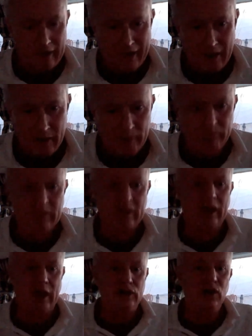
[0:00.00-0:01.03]
uh,
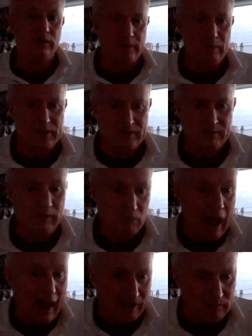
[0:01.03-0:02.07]
a euphemism
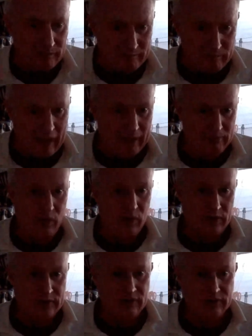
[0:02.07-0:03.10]
for black black
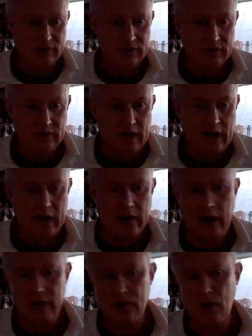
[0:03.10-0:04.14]
mortgages.
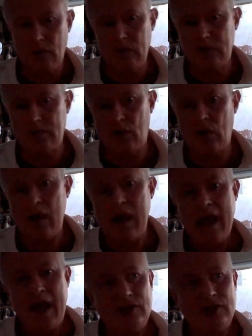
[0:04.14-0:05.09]
And, and so, so,